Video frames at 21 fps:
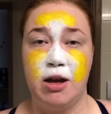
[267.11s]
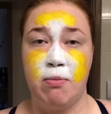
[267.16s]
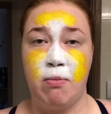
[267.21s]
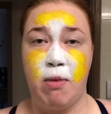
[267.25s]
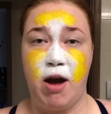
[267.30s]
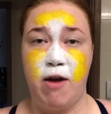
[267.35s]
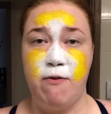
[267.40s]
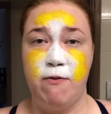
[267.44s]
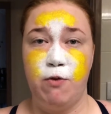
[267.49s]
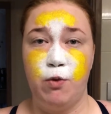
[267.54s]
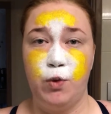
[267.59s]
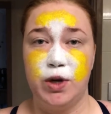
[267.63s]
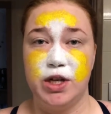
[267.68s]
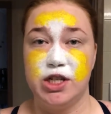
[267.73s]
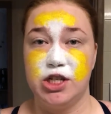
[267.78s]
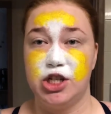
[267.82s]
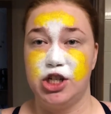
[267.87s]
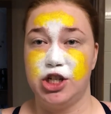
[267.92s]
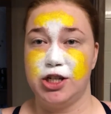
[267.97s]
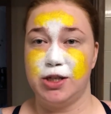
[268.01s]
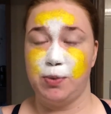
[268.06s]
And my
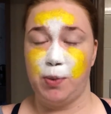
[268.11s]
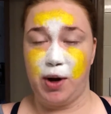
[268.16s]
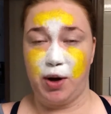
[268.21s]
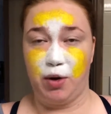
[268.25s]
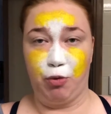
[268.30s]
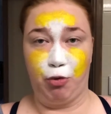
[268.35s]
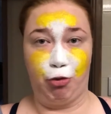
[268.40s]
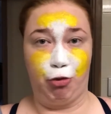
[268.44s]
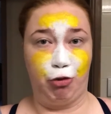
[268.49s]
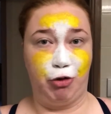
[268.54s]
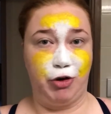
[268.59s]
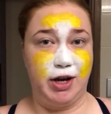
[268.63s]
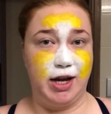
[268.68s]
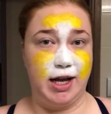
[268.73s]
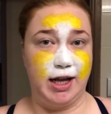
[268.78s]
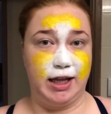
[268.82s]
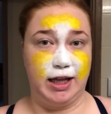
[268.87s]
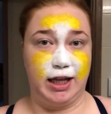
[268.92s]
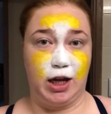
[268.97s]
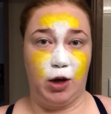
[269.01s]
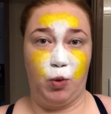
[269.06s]
voice just went
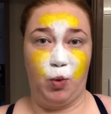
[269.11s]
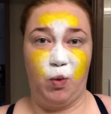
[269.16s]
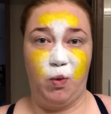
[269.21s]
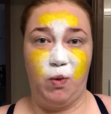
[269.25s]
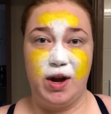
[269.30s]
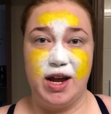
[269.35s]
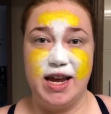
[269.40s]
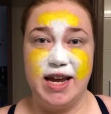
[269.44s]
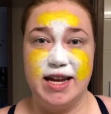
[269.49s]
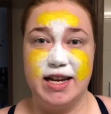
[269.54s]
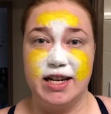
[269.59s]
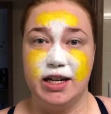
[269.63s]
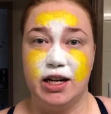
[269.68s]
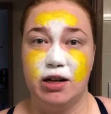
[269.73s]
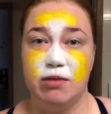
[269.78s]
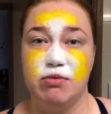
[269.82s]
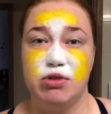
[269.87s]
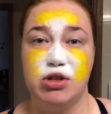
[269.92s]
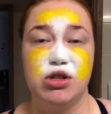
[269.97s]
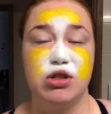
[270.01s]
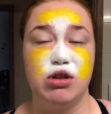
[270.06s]
really weird.
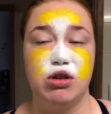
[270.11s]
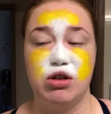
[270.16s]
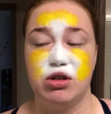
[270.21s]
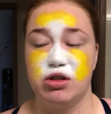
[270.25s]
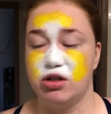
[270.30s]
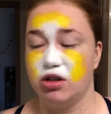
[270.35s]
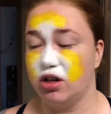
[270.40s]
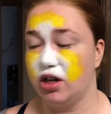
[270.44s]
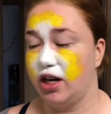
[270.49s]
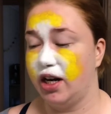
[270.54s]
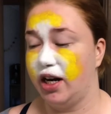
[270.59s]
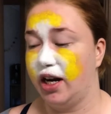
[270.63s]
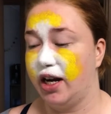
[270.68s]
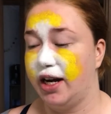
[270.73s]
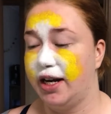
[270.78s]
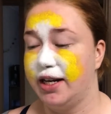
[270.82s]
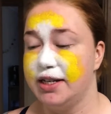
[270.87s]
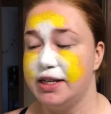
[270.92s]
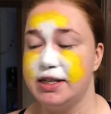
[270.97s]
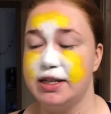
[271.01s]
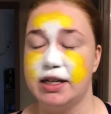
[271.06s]
I'm so sorry,
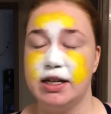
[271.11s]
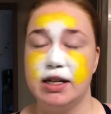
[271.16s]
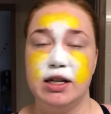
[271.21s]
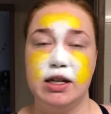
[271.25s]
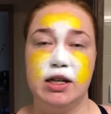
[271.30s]
guys.